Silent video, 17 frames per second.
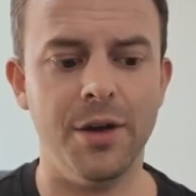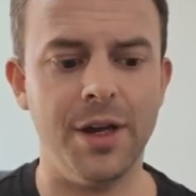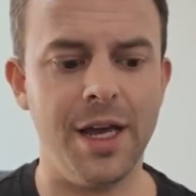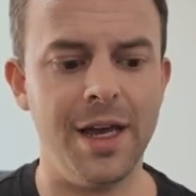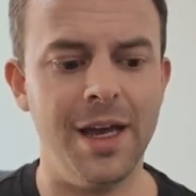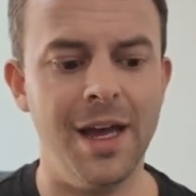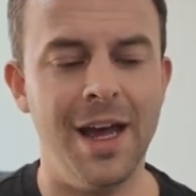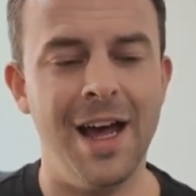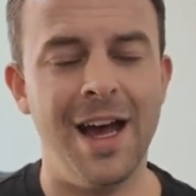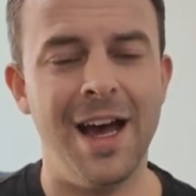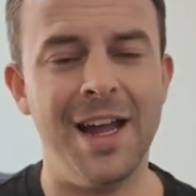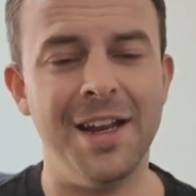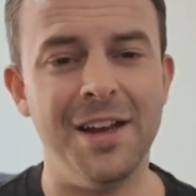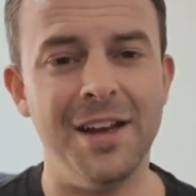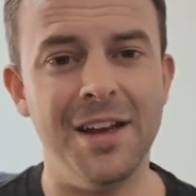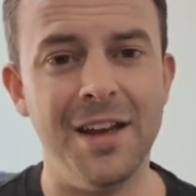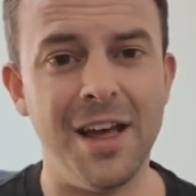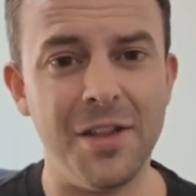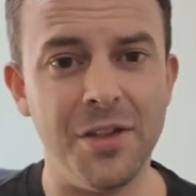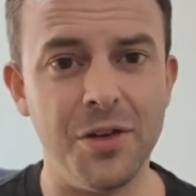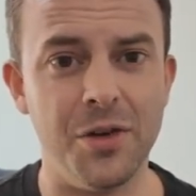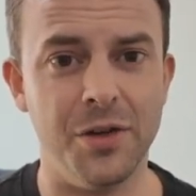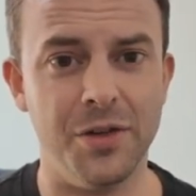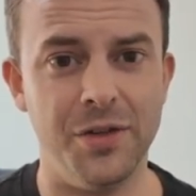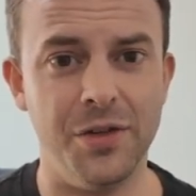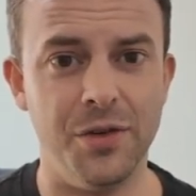Okay. And another
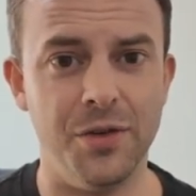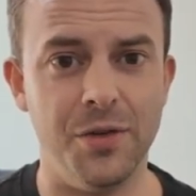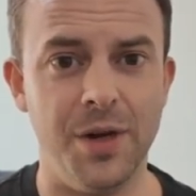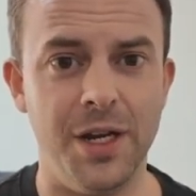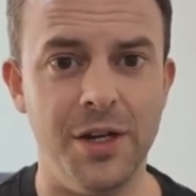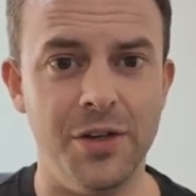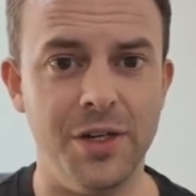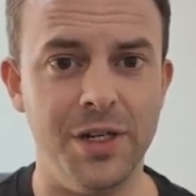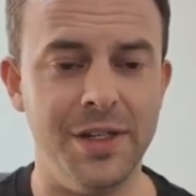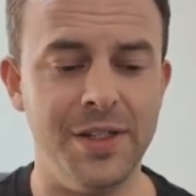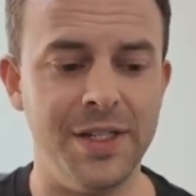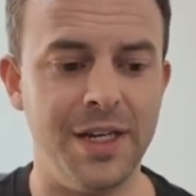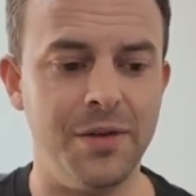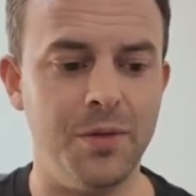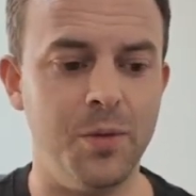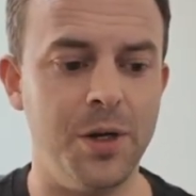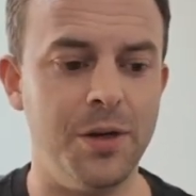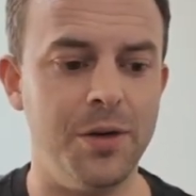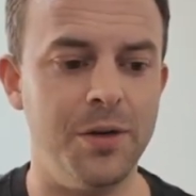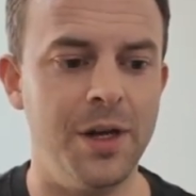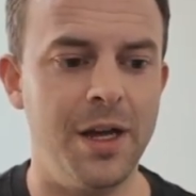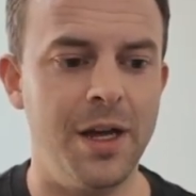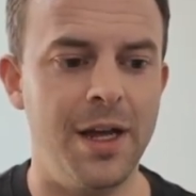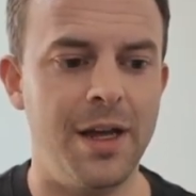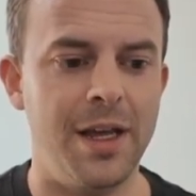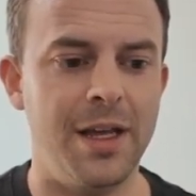consideration is that, well,
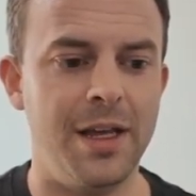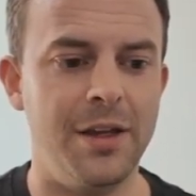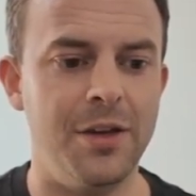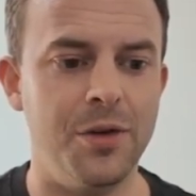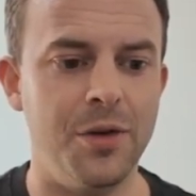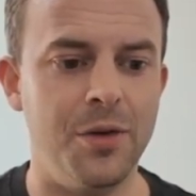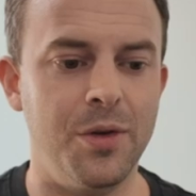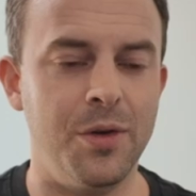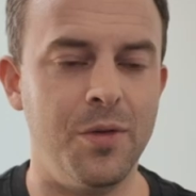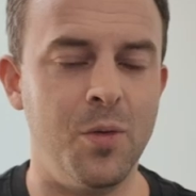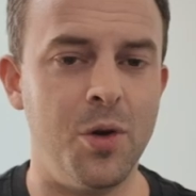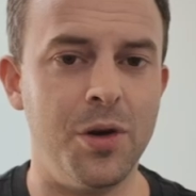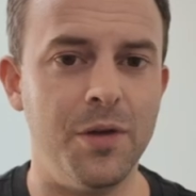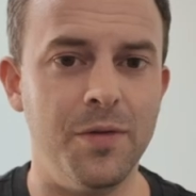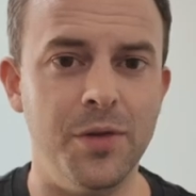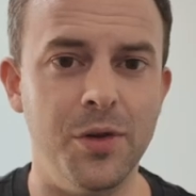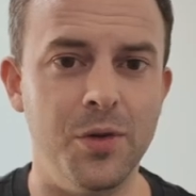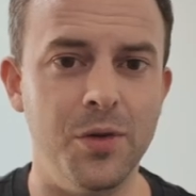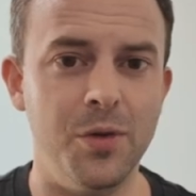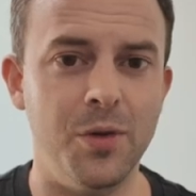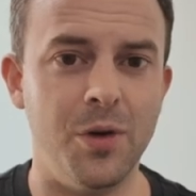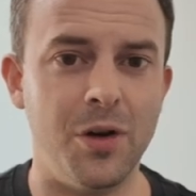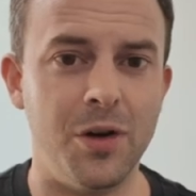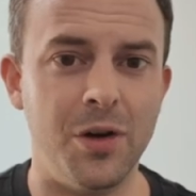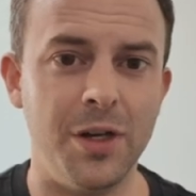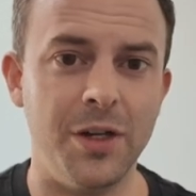what if
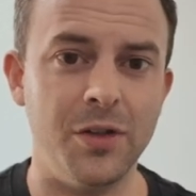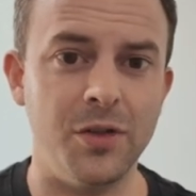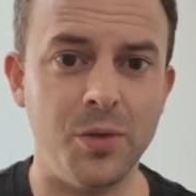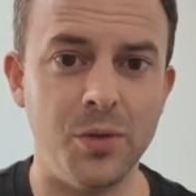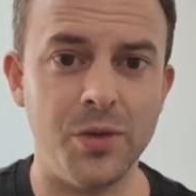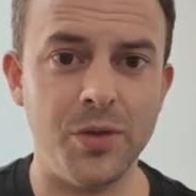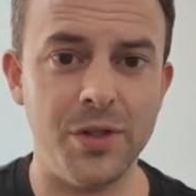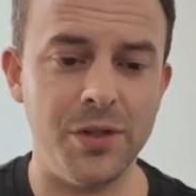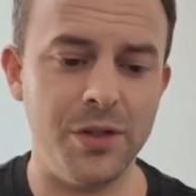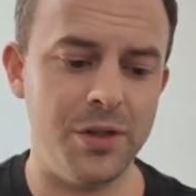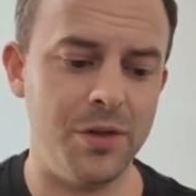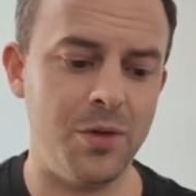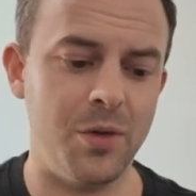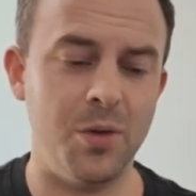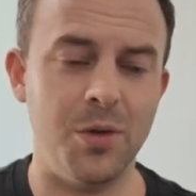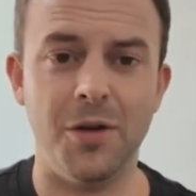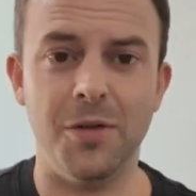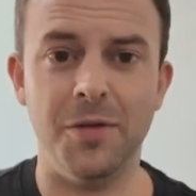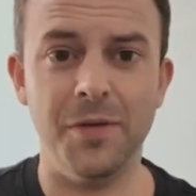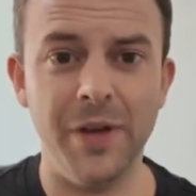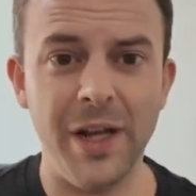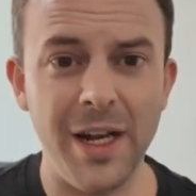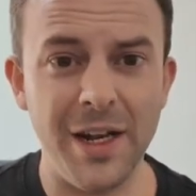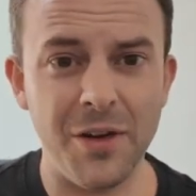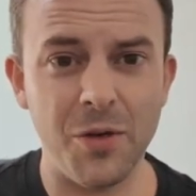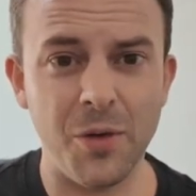you are exhausted or not
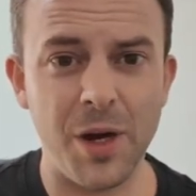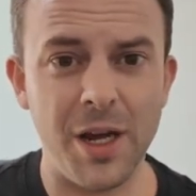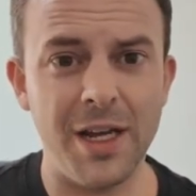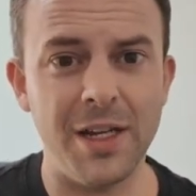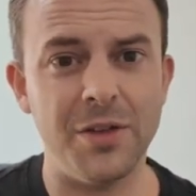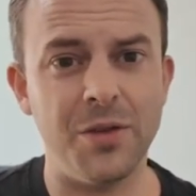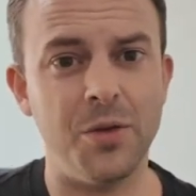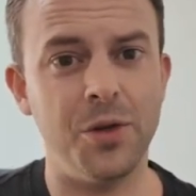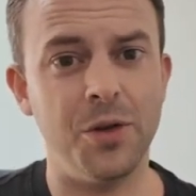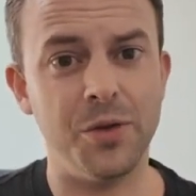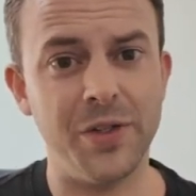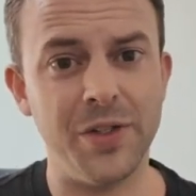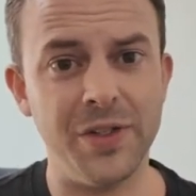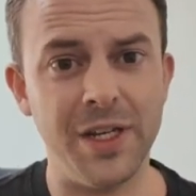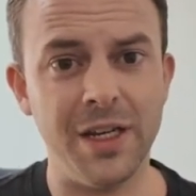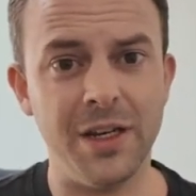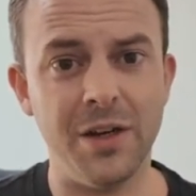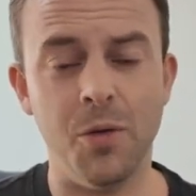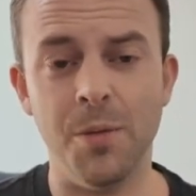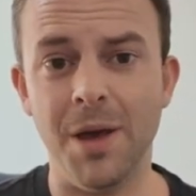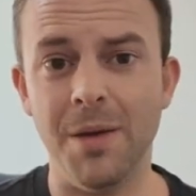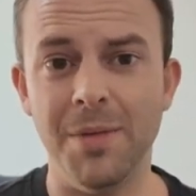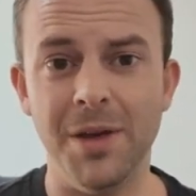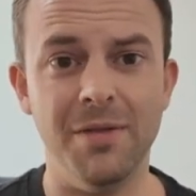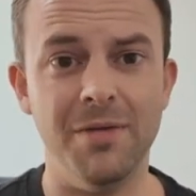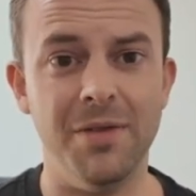feeling great, or you're sick, or
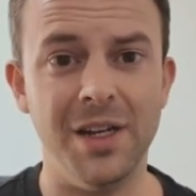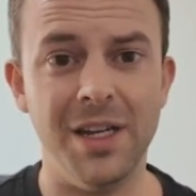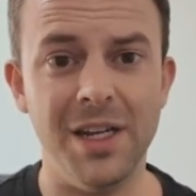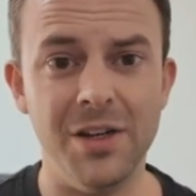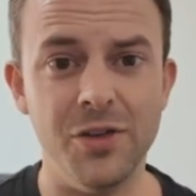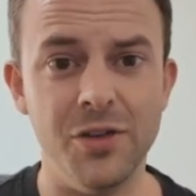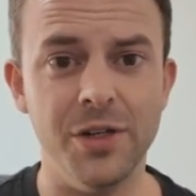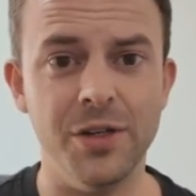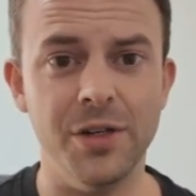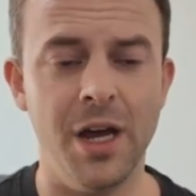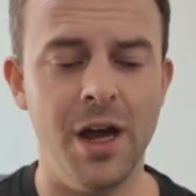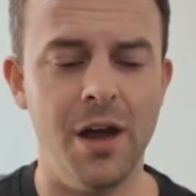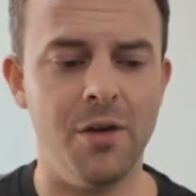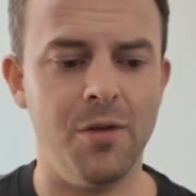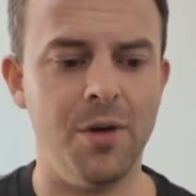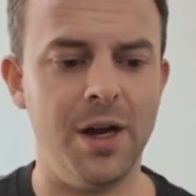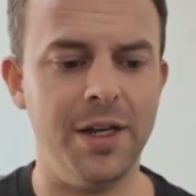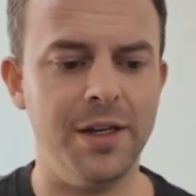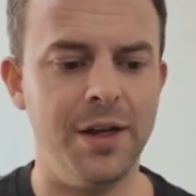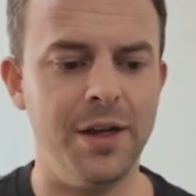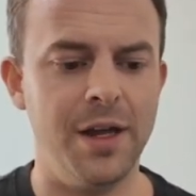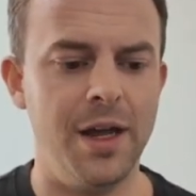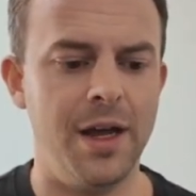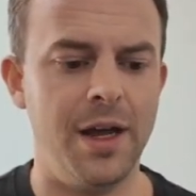maybe even injured, right?